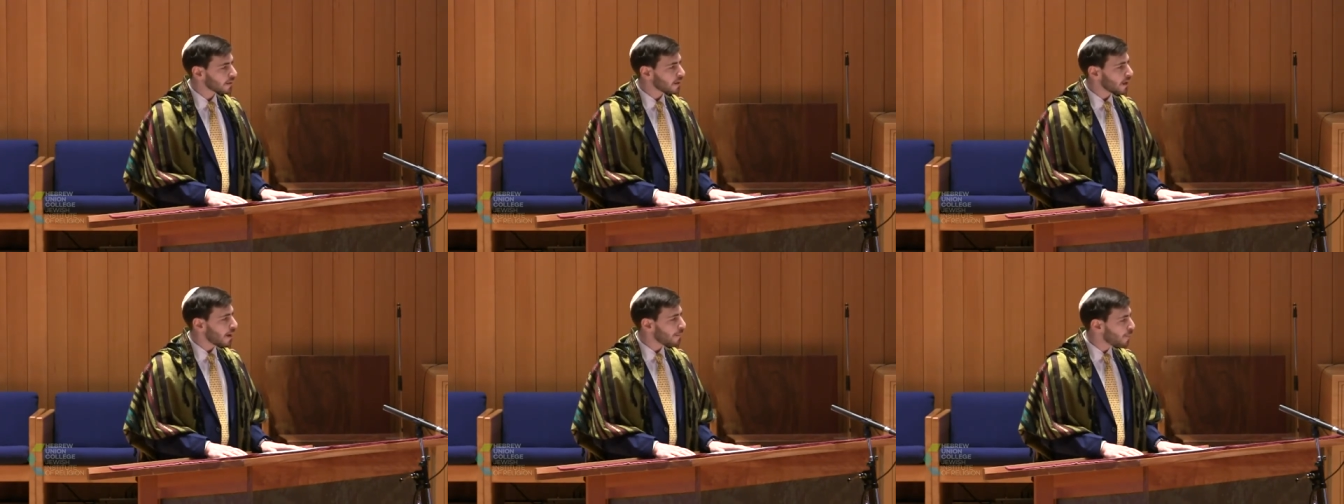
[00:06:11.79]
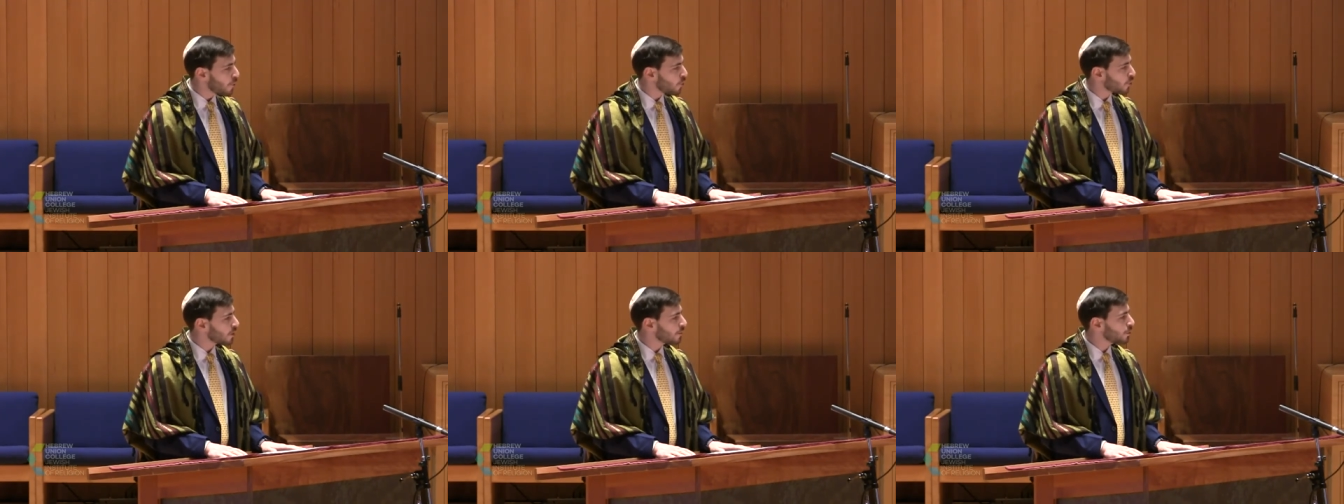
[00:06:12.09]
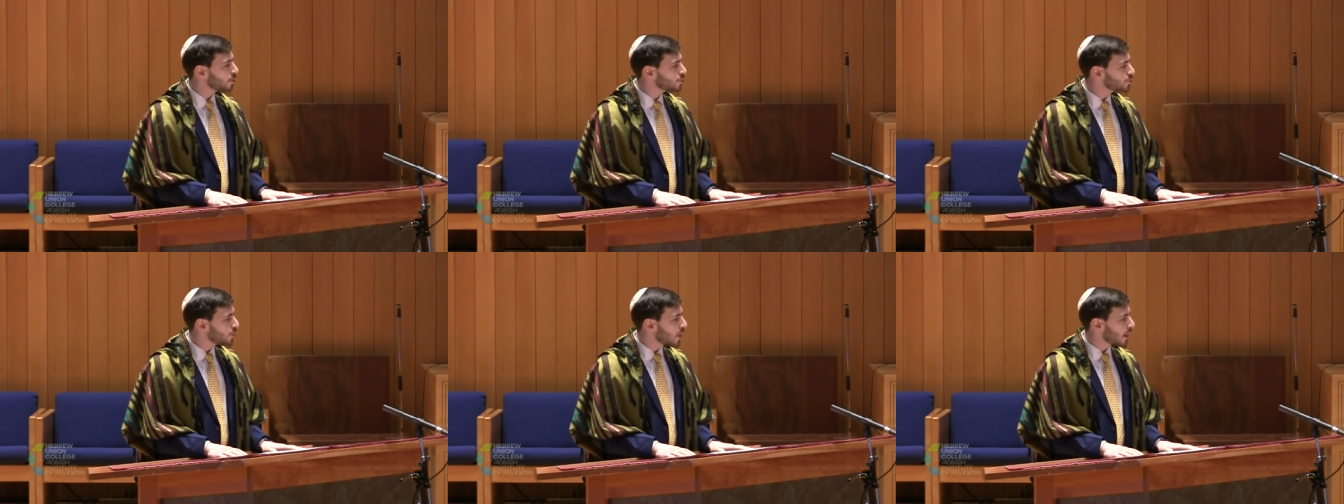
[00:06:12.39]
a
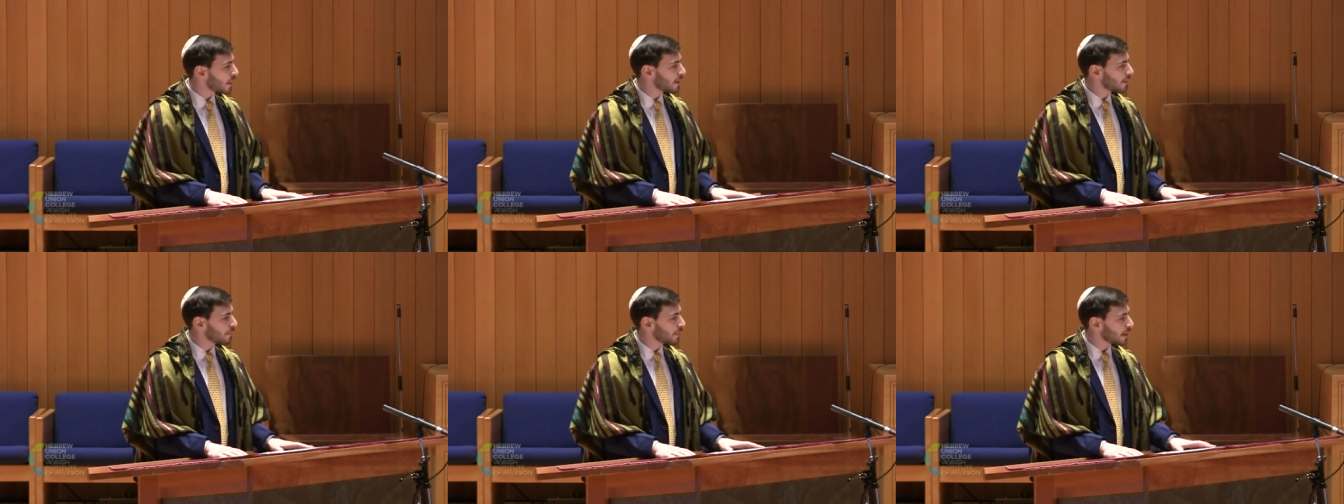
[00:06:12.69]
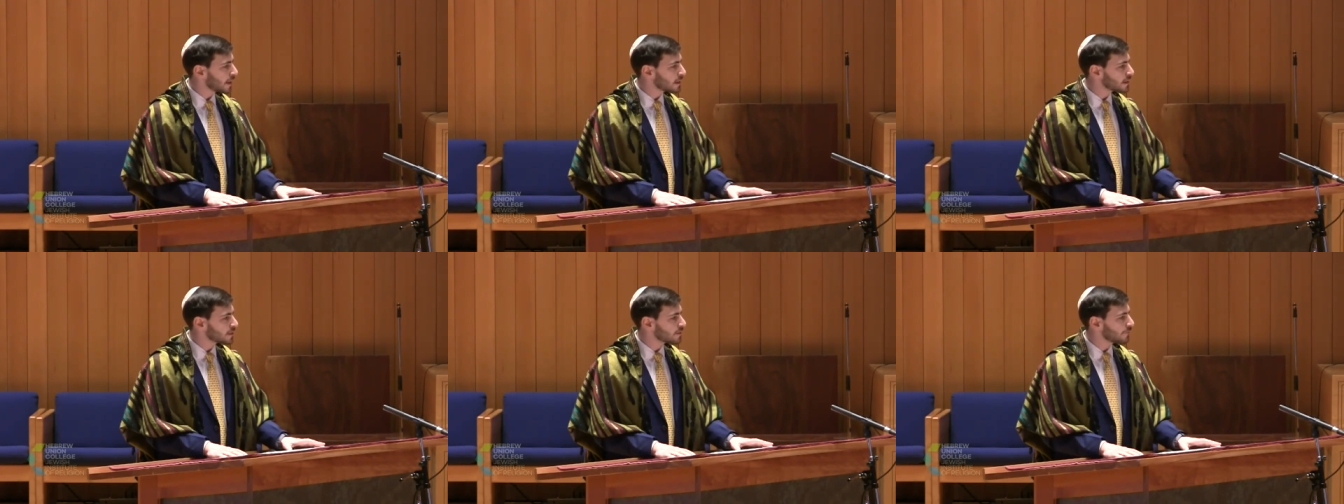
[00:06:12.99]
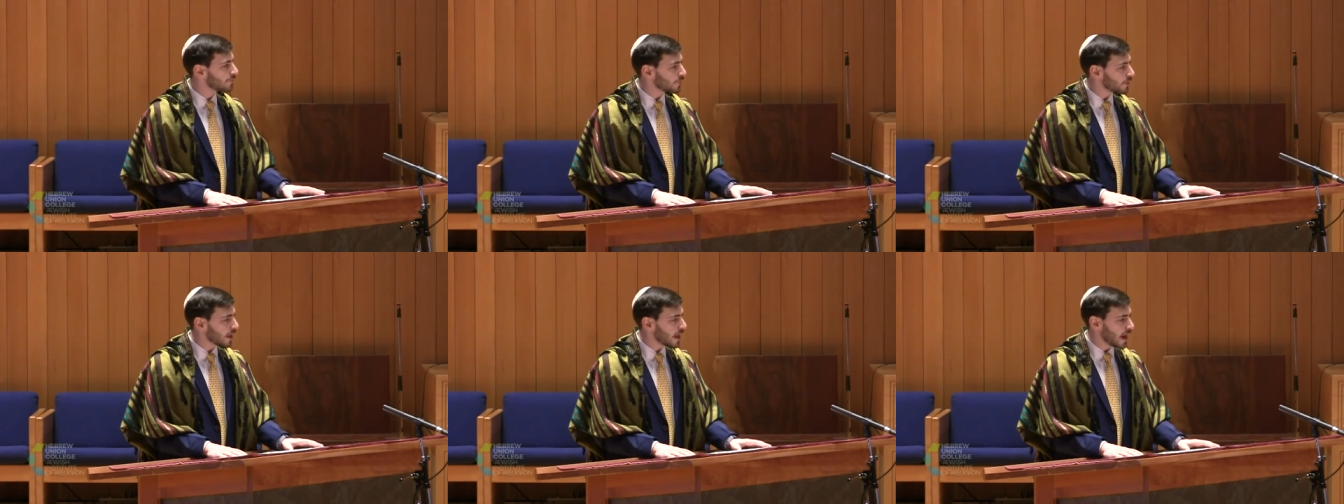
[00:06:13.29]
portable dwelling place
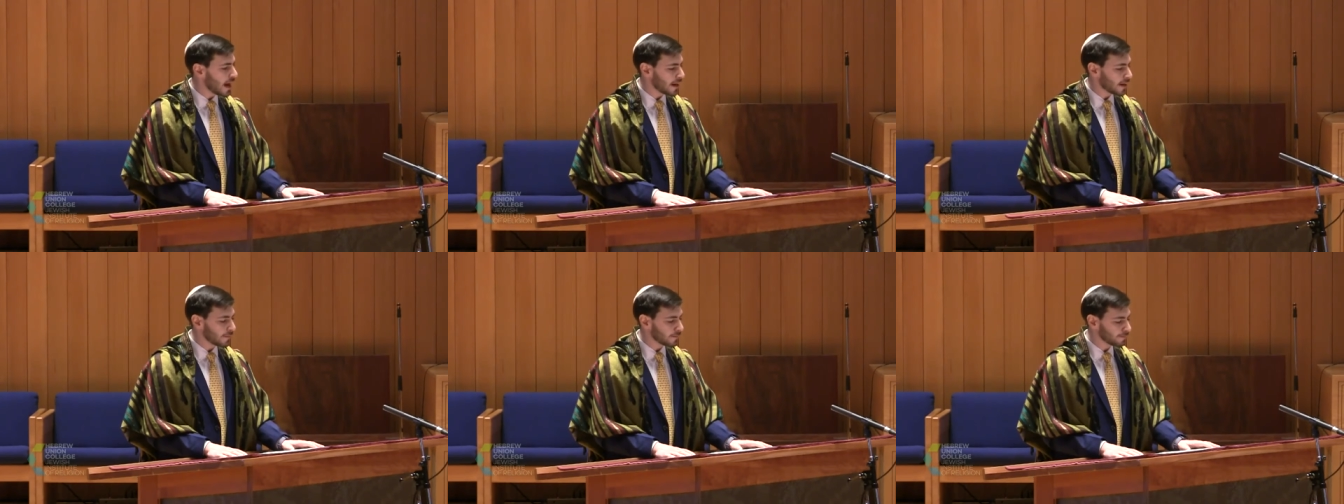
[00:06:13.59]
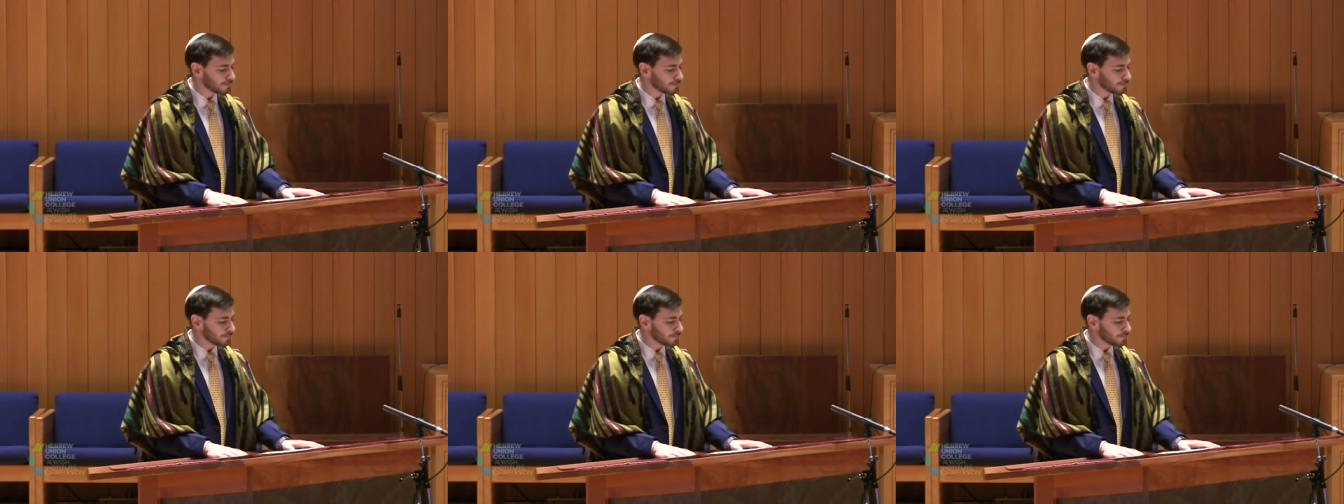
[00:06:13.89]
for God.